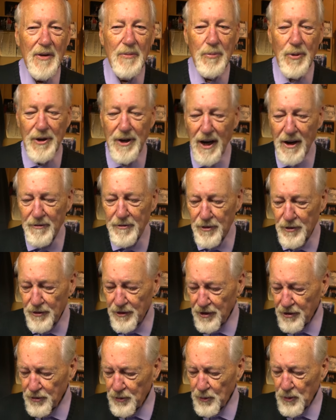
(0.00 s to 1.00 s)
but after
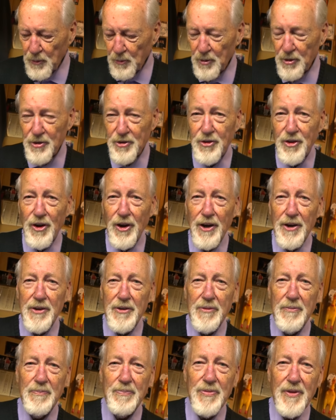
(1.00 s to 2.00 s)
this one was
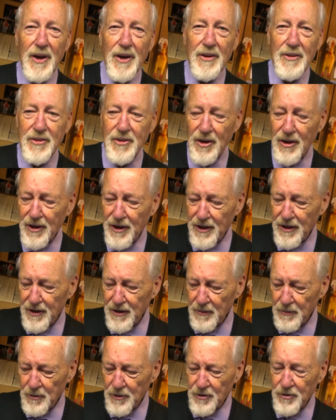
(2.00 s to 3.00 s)
done, I'll tell you,
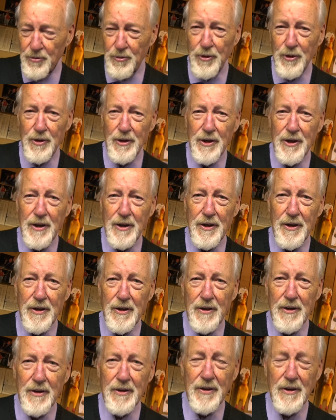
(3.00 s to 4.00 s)
it was really,
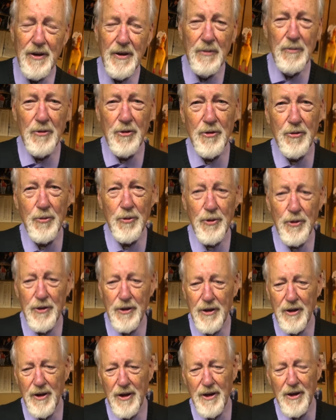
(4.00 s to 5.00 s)
uh, it was
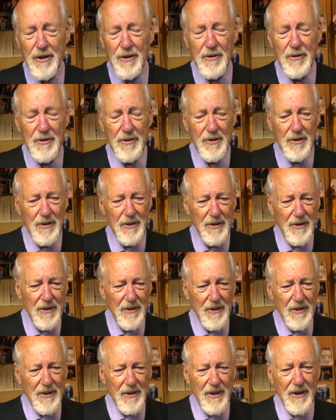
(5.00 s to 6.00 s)
really kind of,
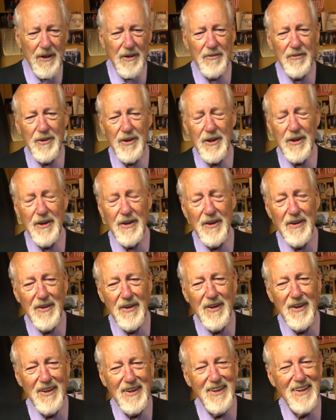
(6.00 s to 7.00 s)
kind of a,
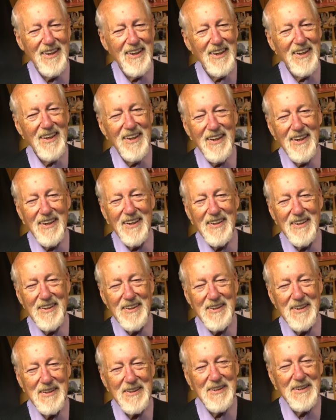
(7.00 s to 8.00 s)
uh, uh,
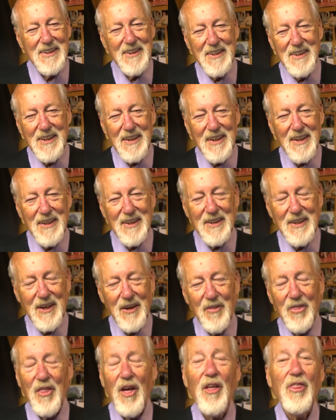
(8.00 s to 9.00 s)

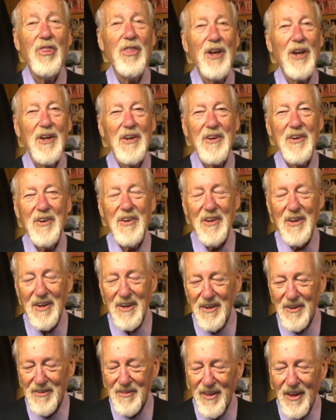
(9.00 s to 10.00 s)
a nothing.
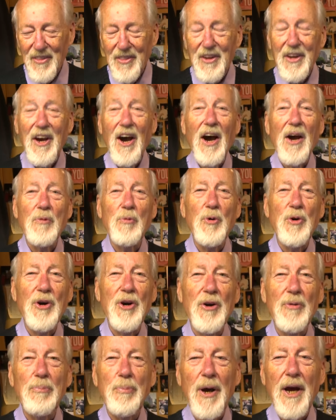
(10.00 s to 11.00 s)
Uh, then the guy
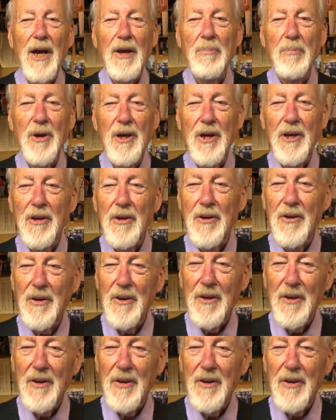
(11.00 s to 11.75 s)
wanted to pay me